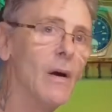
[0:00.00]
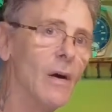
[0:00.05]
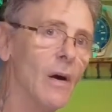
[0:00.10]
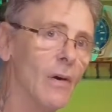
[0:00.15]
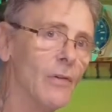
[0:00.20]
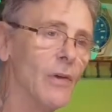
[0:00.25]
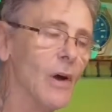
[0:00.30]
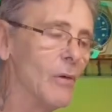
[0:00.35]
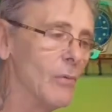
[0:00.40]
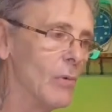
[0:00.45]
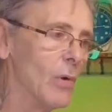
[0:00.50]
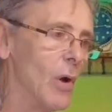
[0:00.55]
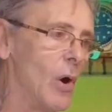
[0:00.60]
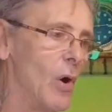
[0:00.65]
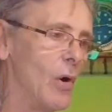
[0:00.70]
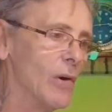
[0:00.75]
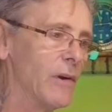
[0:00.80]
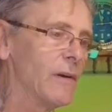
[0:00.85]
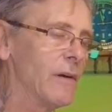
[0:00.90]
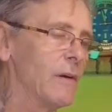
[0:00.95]
I don't
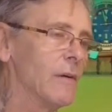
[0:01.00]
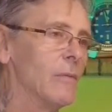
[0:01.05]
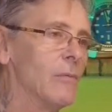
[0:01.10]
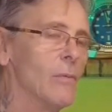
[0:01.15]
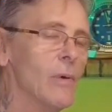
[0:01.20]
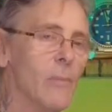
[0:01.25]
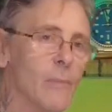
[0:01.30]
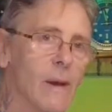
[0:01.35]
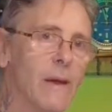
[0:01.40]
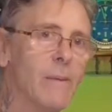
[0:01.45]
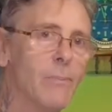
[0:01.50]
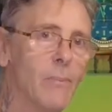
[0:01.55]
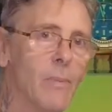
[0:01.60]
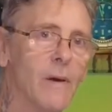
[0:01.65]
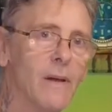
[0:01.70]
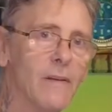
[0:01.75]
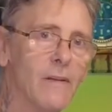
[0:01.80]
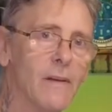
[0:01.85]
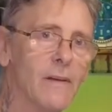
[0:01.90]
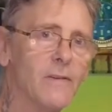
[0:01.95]
like, with me,
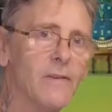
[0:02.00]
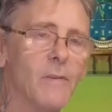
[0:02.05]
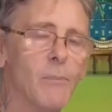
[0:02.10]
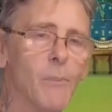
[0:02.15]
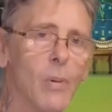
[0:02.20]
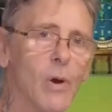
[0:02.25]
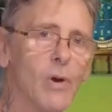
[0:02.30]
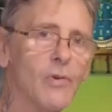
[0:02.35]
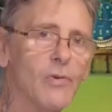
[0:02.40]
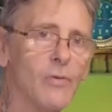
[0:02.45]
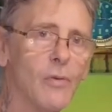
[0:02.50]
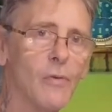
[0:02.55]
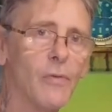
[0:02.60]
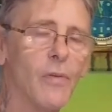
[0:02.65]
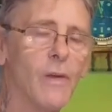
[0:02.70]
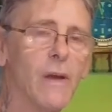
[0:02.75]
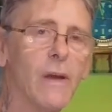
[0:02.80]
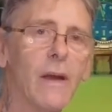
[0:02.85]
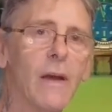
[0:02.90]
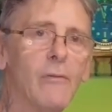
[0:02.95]
it's a personal thing,